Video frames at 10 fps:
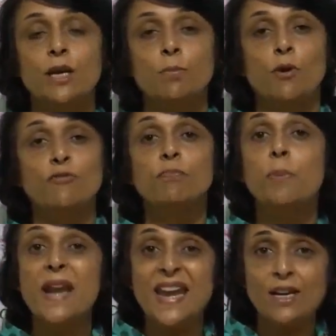made up of
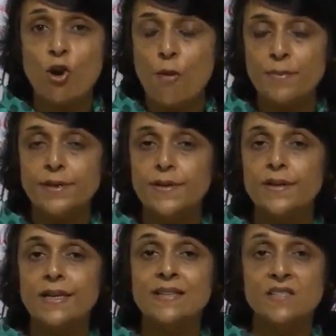
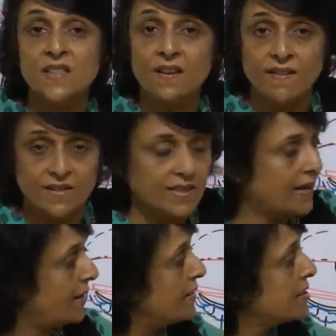predominantly serous
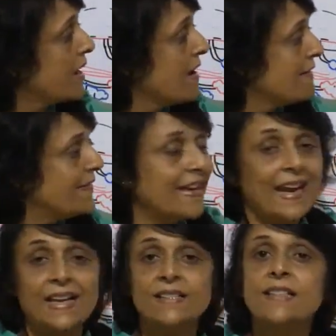cells,
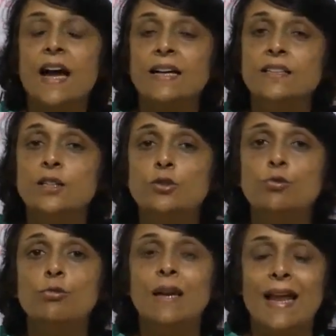whereas the other
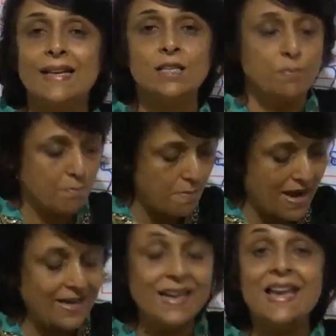two glands
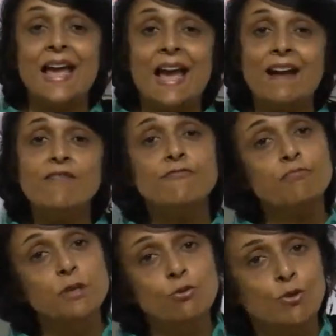mainly have
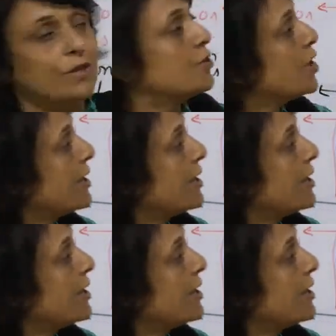mucus